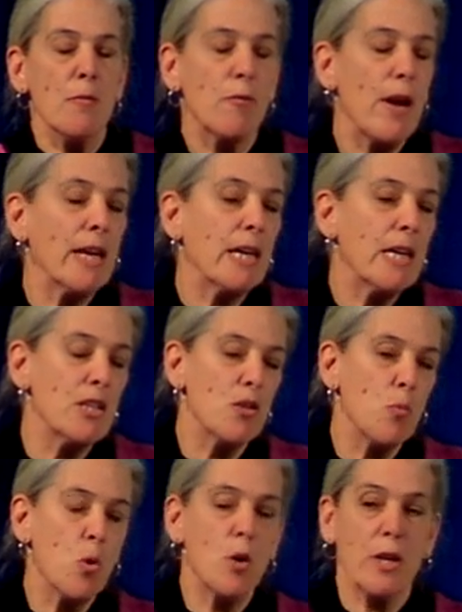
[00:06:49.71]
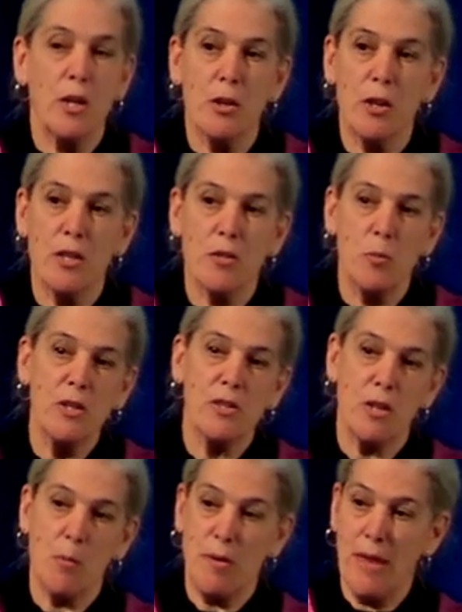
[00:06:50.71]
Frank Kingdon Ward and Ernest
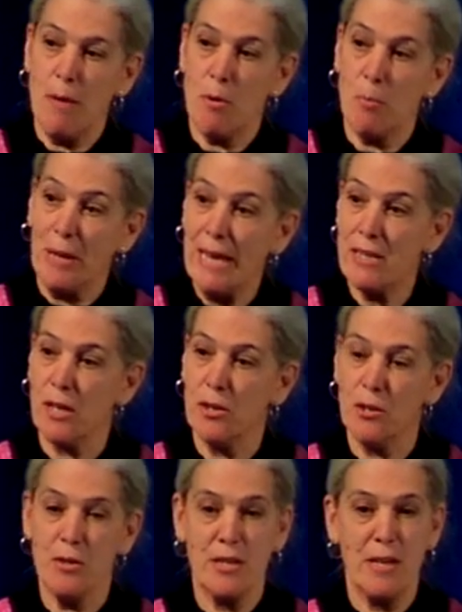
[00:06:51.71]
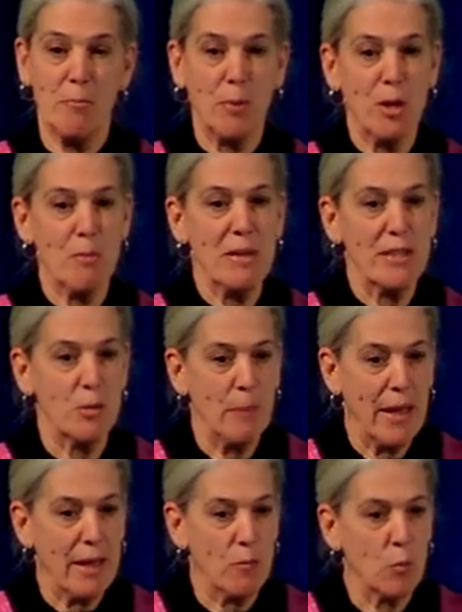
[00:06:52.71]
Wilson, when they were plant hunters in Burma and
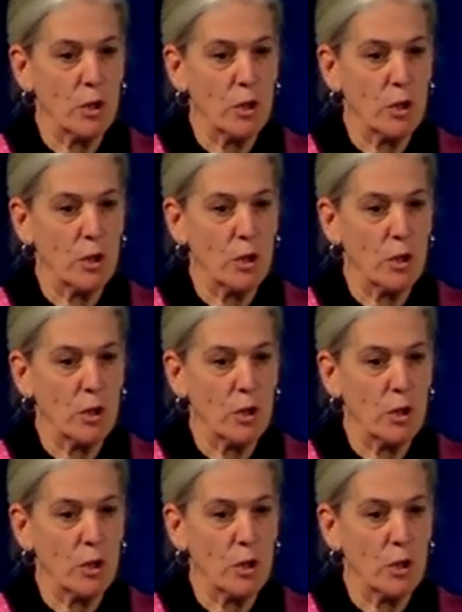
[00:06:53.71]
Tibet,